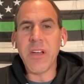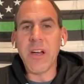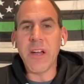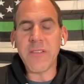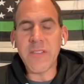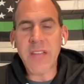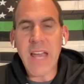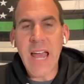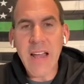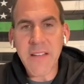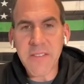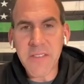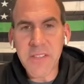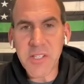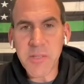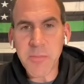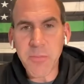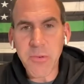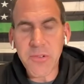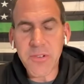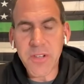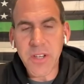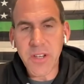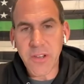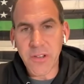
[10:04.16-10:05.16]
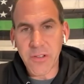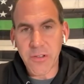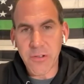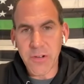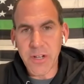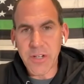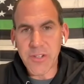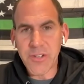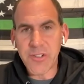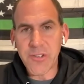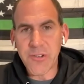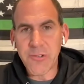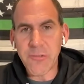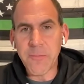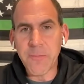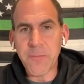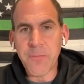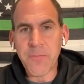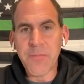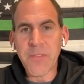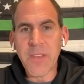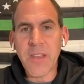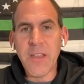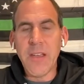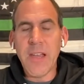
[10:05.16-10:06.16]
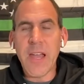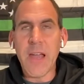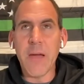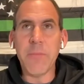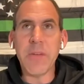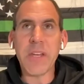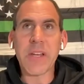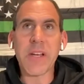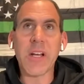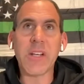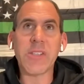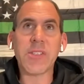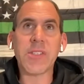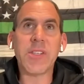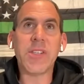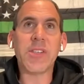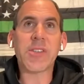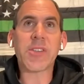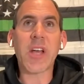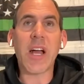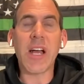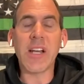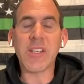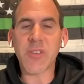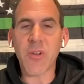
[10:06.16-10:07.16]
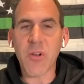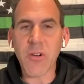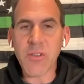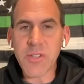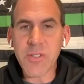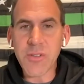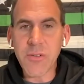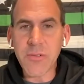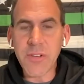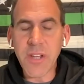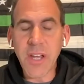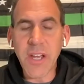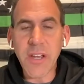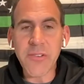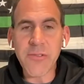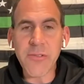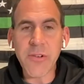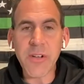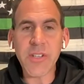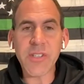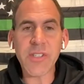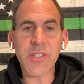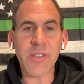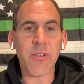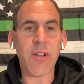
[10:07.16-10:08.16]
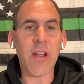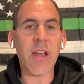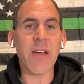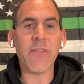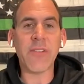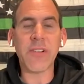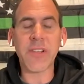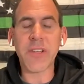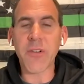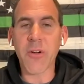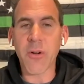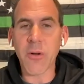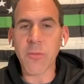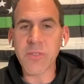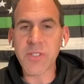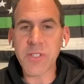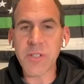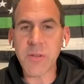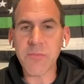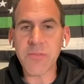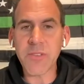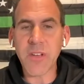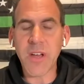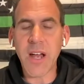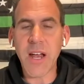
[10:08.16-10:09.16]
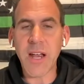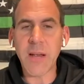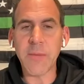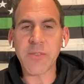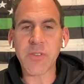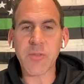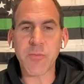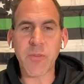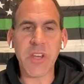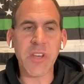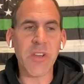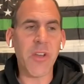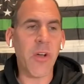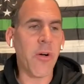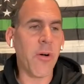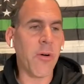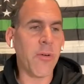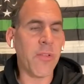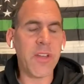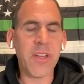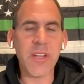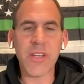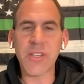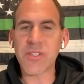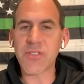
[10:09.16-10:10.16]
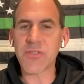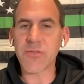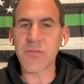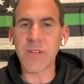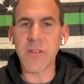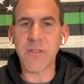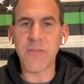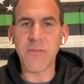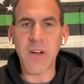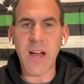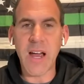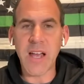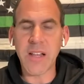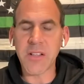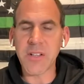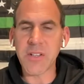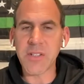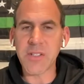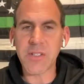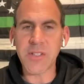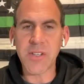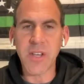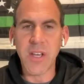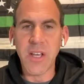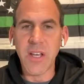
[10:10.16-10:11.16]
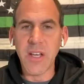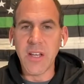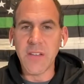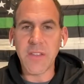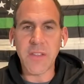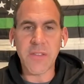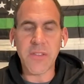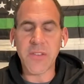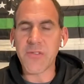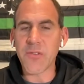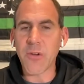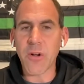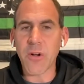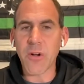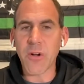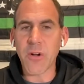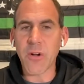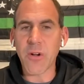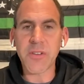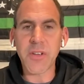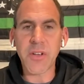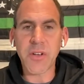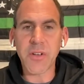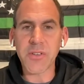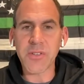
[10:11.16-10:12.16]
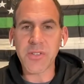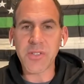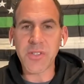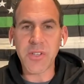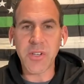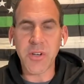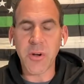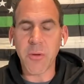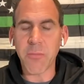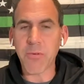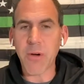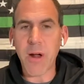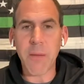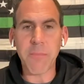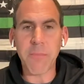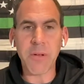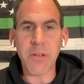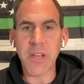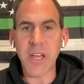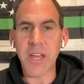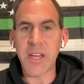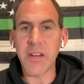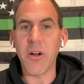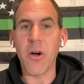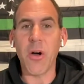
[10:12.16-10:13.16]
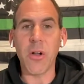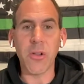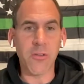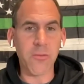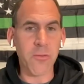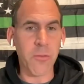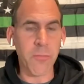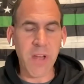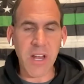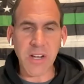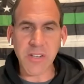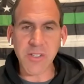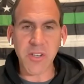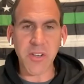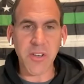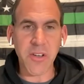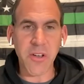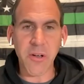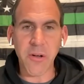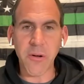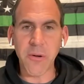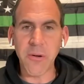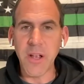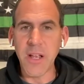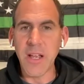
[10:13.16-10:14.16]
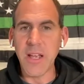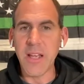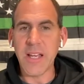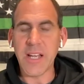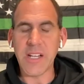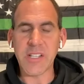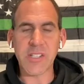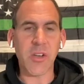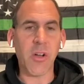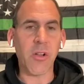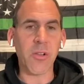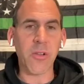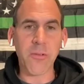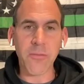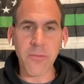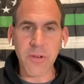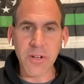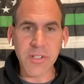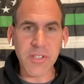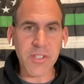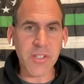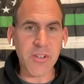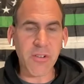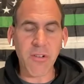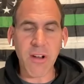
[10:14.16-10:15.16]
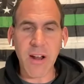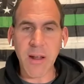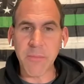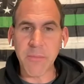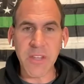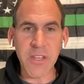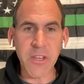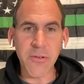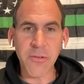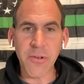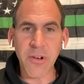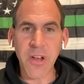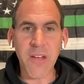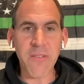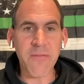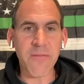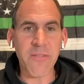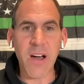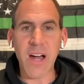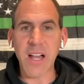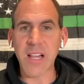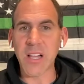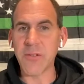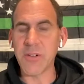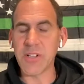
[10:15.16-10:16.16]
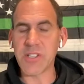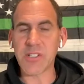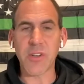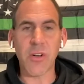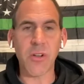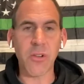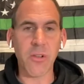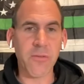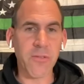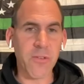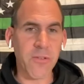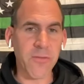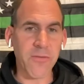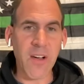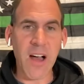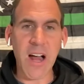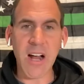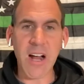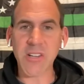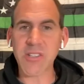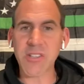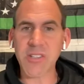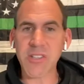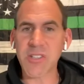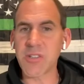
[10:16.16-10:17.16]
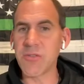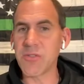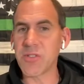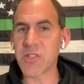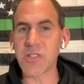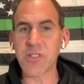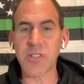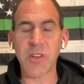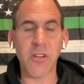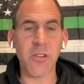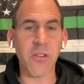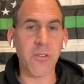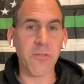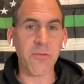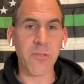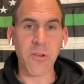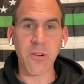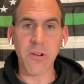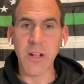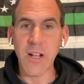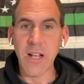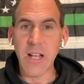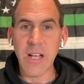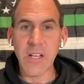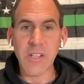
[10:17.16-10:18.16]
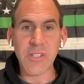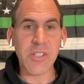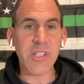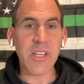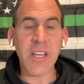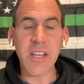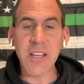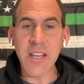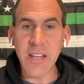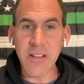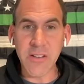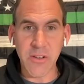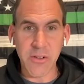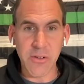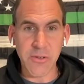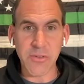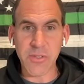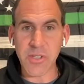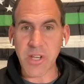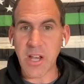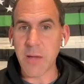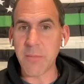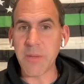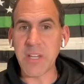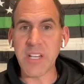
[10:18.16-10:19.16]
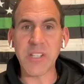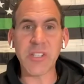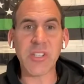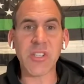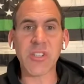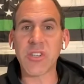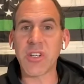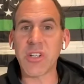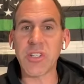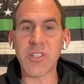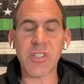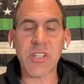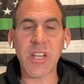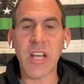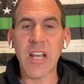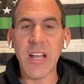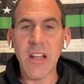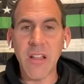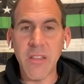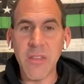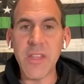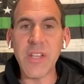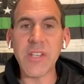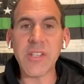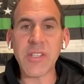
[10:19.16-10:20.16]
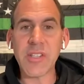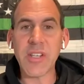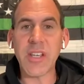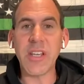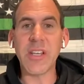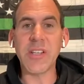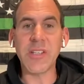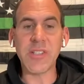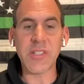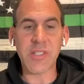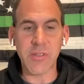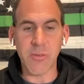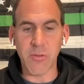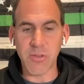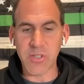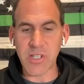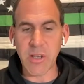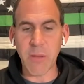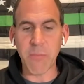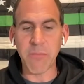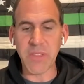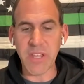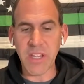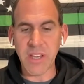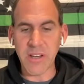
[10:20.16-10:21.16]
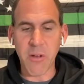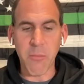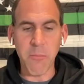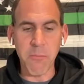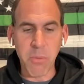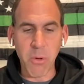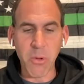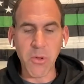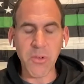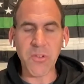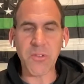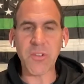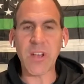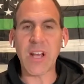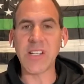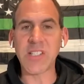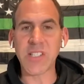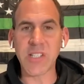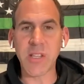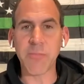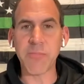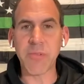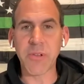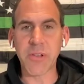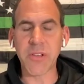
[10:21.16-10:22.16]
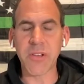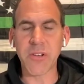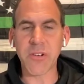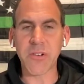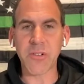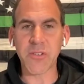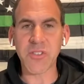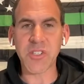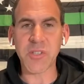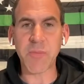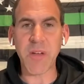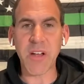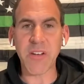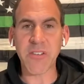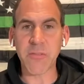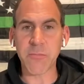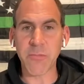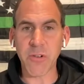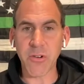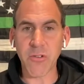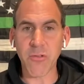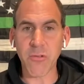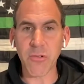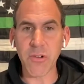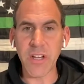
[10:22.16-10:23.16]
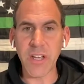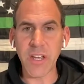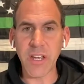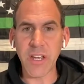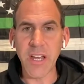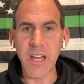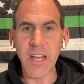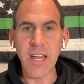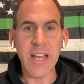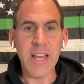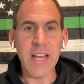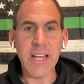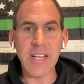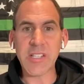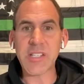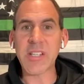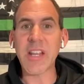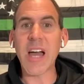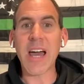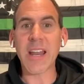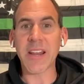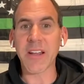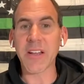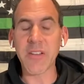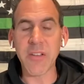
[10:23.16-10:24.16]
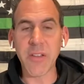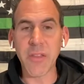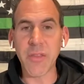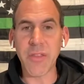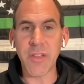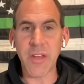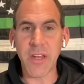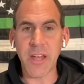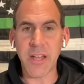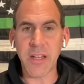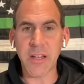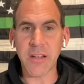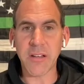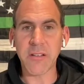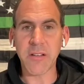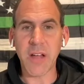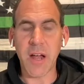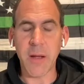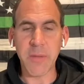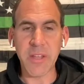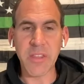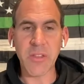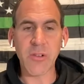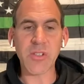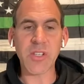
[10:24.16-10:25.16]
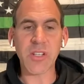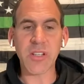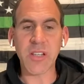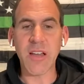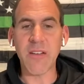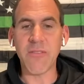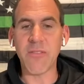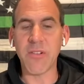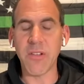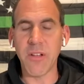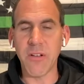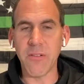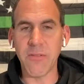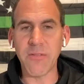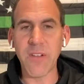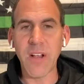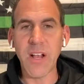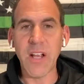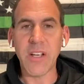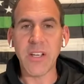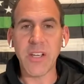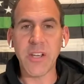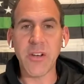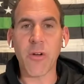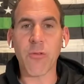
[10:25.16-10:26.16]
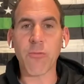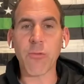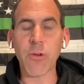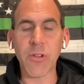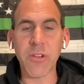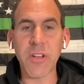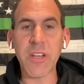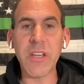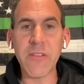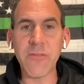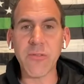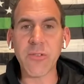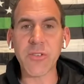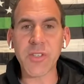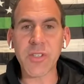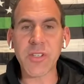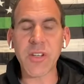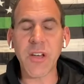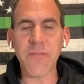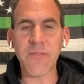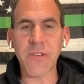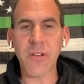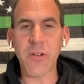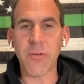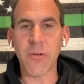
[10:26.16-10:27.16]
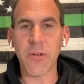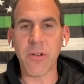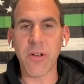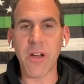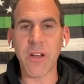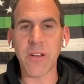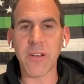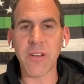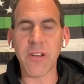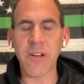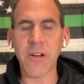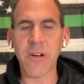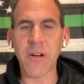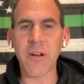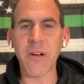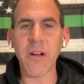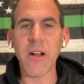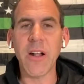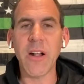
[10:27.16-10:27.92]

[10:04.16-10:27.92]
attacked this particular issue. And because these guys are so dangerous, they're heavily armed sometimes. We know the history of violence that the drug cartels, propagate all over Mexico. It's all over Instagram that you and I follow. It's all over Fox News. It's all over CNN News. I mean, it's just, this is something both sides of the political spectrum agree is not a good thing. I mean, there's a level of, real evil stuff going on here